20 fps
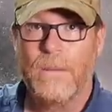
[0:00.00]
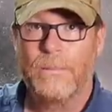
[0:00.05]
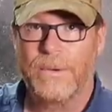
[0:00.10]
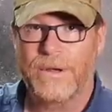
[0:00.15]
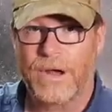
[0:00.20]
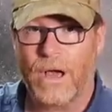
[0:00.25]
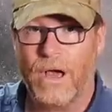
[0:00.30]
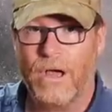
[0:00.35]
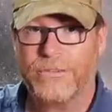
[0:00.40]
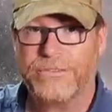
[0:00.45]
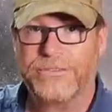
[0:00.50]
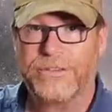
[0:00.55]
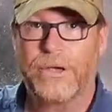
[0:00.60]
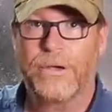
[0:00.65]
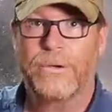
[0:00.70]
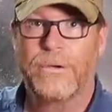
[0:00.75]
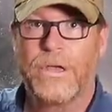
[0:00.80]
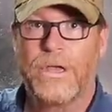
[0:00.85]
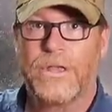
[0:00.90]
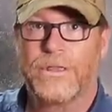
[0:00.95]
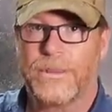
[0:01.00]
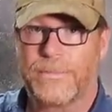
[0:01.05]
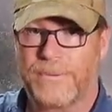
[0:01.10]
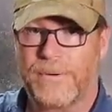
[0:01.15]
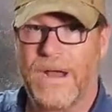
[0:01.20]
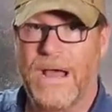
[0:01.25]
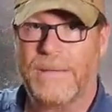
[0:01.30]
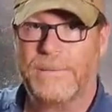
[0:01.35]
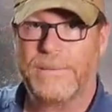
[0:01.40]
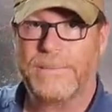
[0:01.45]
but also the
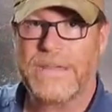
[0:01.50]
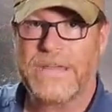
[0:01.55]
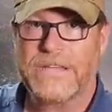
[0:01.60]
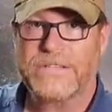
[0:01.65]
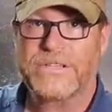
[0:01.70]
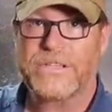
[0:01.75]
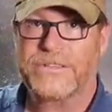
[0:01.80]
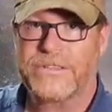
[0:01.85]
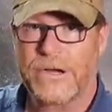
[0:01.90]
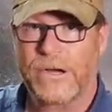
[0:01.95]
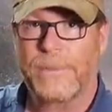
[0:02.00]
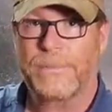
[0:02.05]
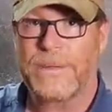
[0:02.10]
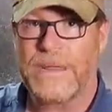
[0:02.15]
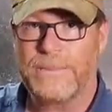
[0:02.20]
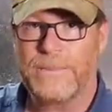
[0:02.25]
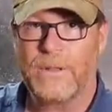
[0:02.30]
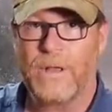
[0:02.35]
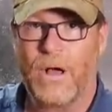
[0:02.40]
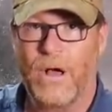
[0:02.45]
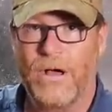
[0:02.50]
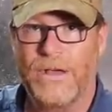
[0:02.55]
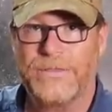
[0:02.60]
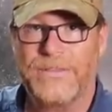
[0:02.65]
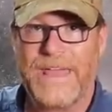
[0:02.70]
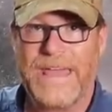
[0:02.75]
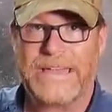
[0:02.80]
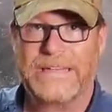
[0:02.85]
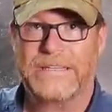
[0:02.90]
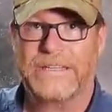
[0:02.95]
problem is that there are people on
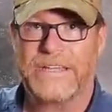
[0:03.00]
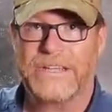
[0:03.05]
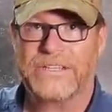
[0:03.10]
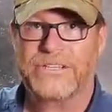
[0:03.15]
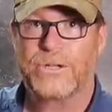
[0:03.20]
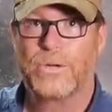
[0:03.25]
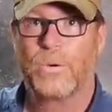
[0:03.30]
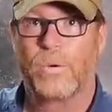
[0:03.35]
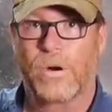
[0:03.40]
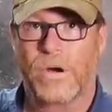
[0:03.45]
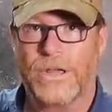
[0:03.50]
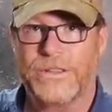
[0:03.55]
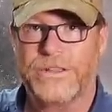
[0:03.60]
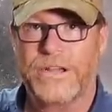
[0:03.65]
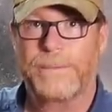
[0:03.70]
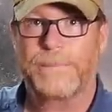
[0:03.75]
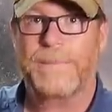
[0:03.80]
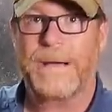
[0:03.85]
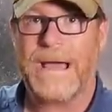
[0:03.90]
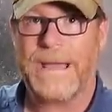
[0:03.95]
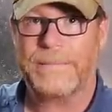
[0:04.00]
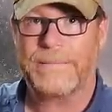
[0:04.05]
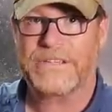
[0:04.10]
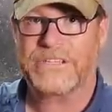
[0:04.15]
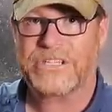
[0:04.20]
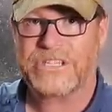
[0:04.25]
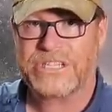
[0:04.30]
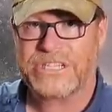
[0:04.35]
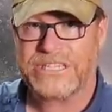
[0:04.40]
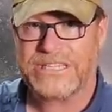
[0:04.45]
that list who are on there by
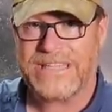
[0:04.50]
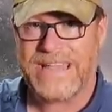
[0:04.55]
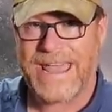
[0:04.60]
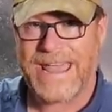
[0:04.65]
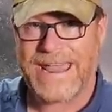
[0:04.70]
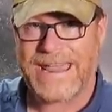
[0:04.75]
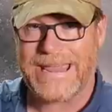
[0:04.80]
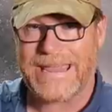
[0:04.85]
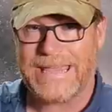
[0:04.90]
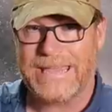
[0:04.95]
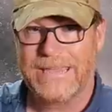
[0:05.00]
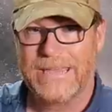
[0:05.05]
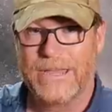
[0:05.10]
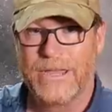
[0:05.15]
mistake,